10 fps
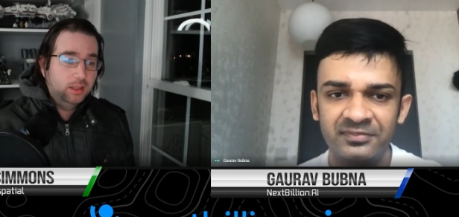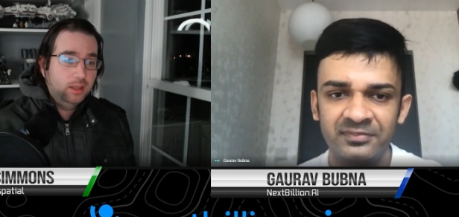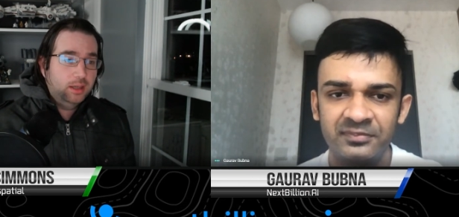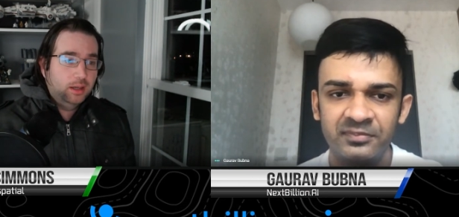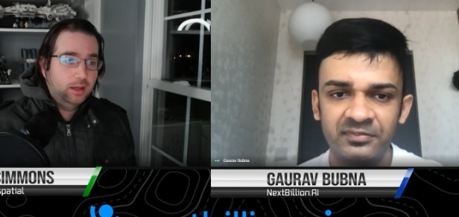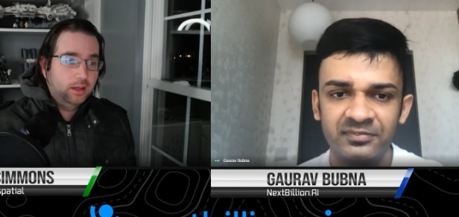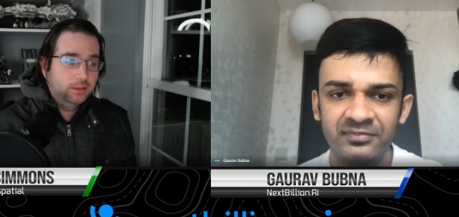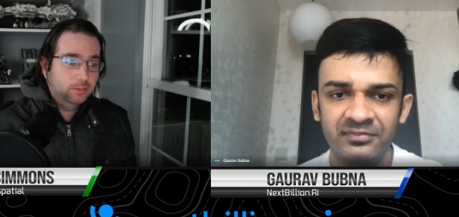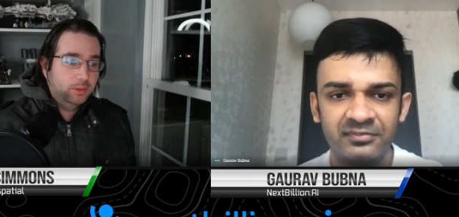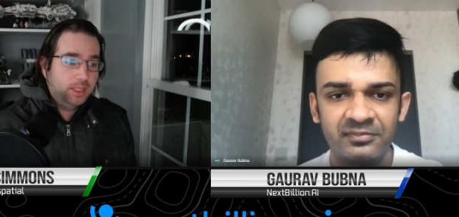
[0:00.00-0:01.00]
Speaker 1: Uh, so,
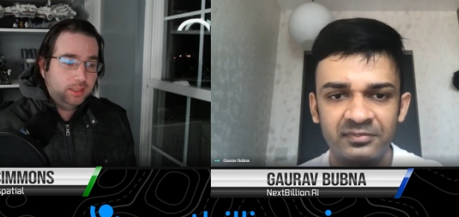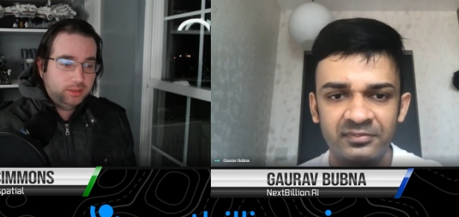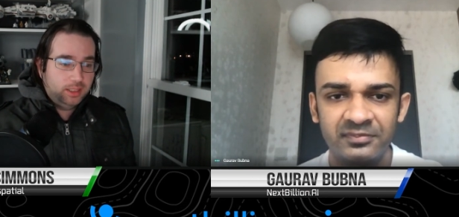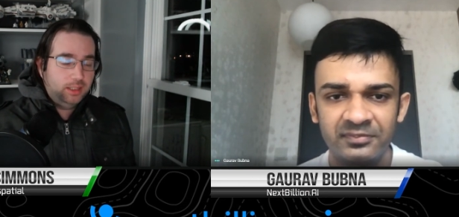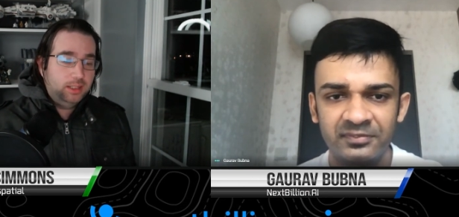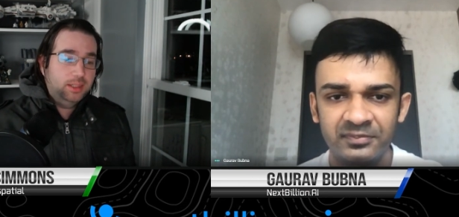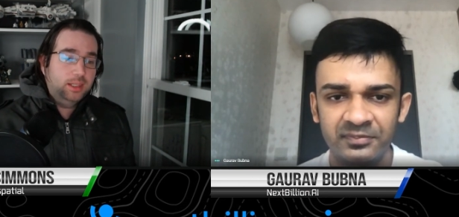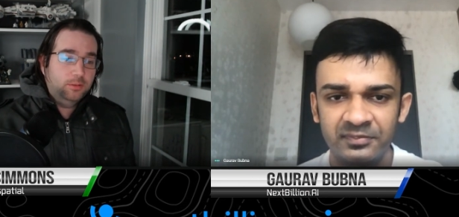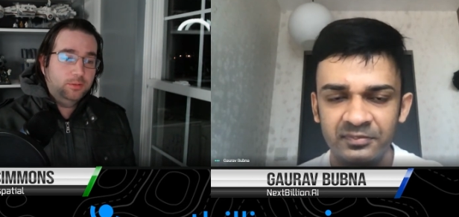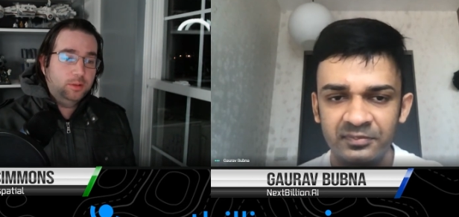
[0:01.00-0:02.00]
with that said, thank you
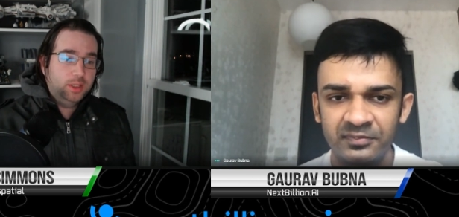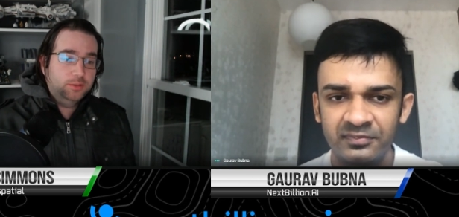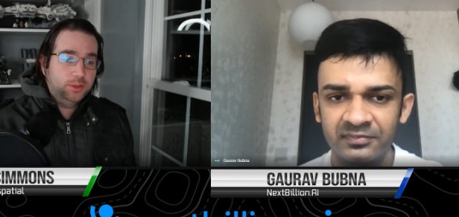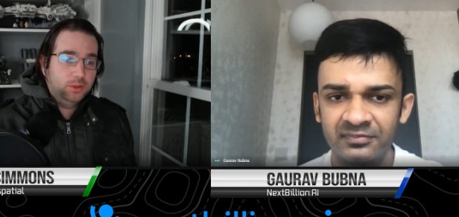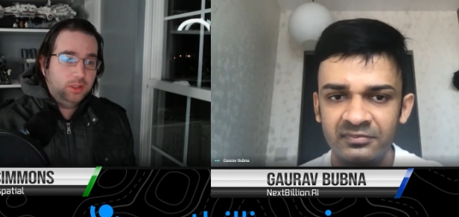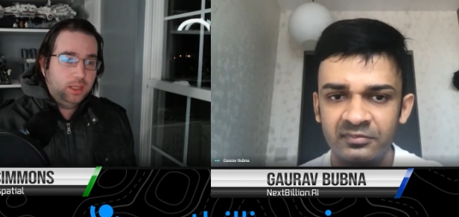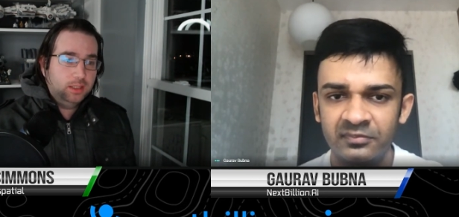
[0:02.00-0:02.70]
very much for joining us.